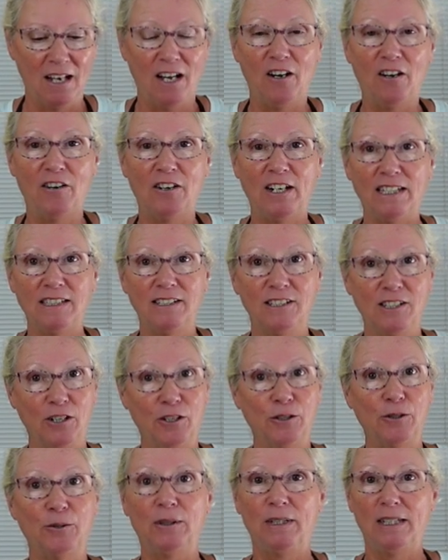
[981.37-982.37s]
All right,
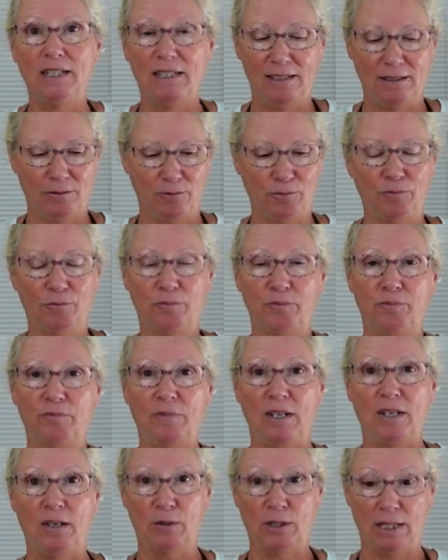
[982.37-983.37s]
so
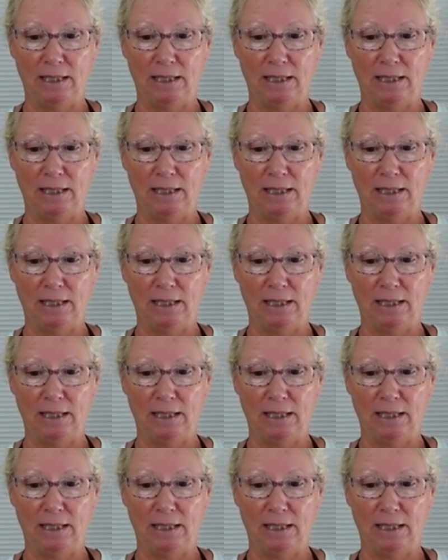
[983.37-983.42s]
we're